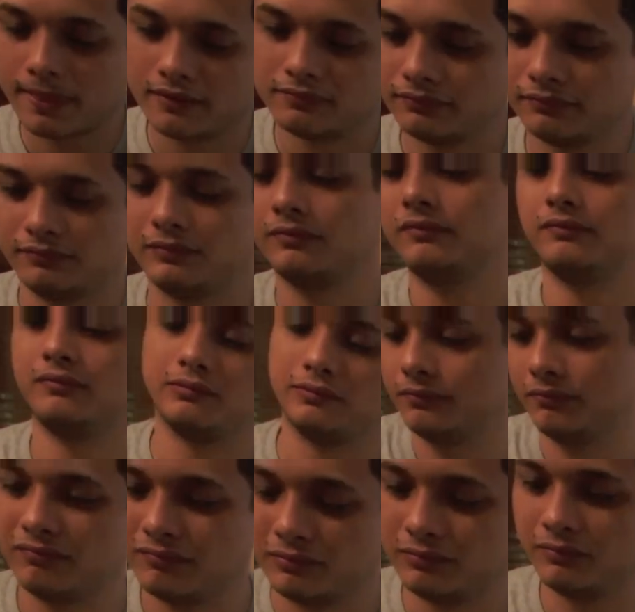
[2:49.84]
actually,
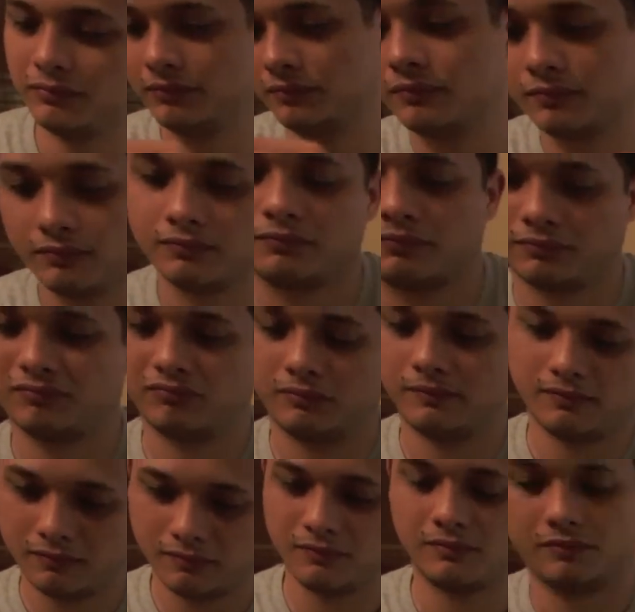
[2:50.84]
uh,
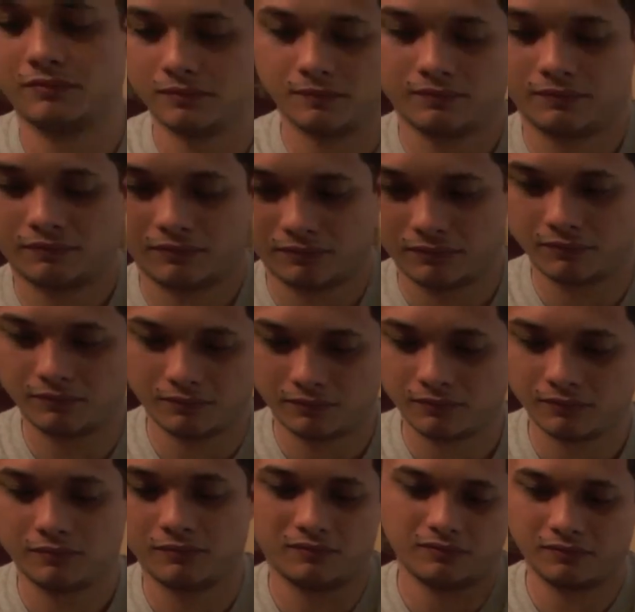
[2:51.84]
actually I've removed the
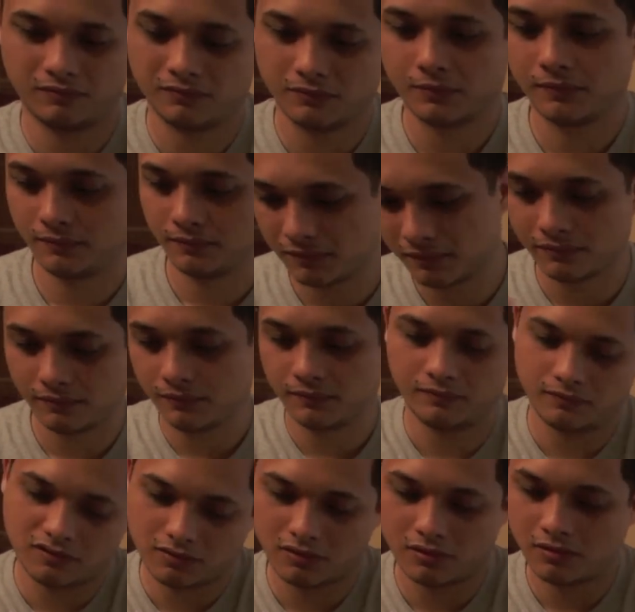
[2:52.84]
plants
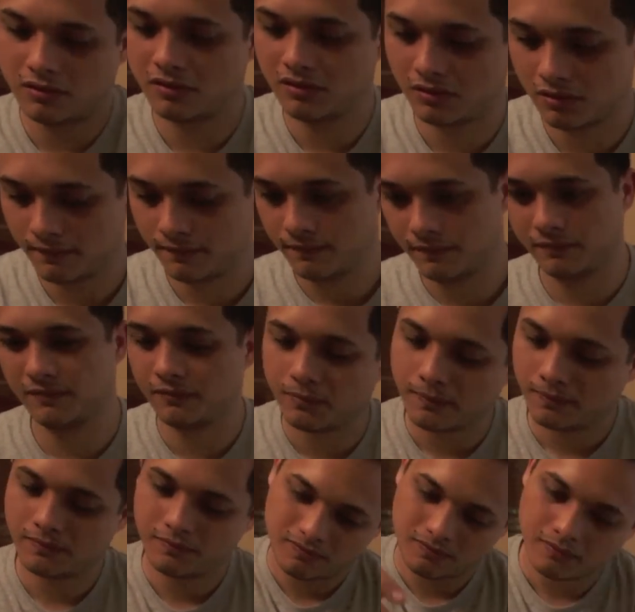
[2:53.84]
that I wanted to take out, the
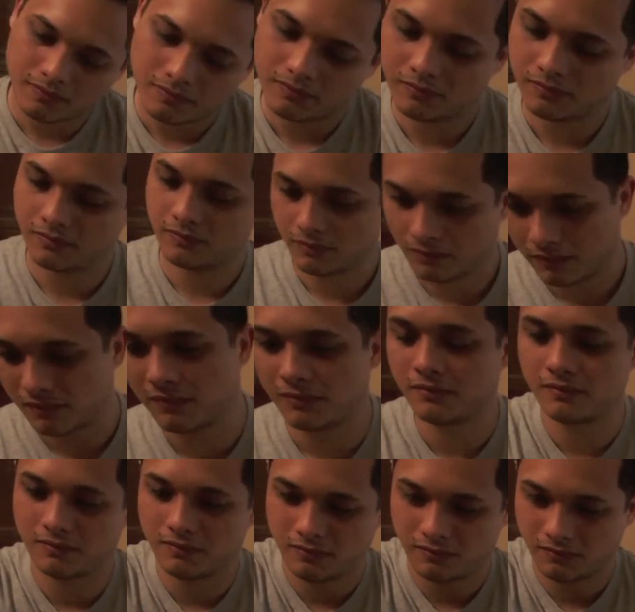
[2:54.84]
Java Fern. I left the
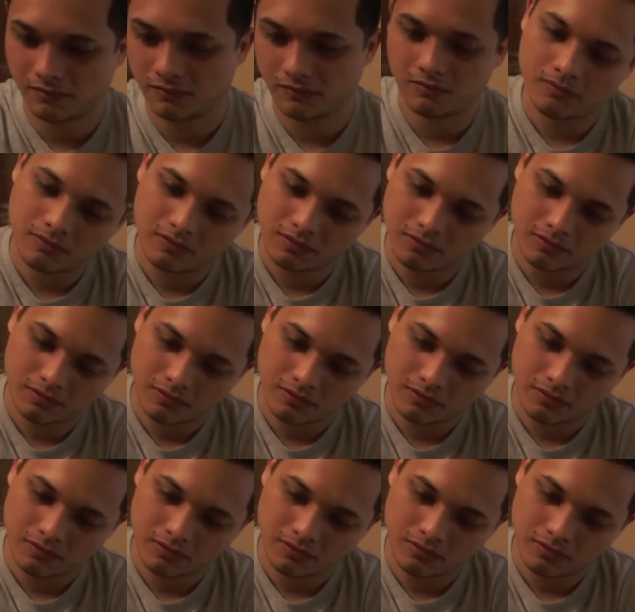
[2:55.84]
Anubias because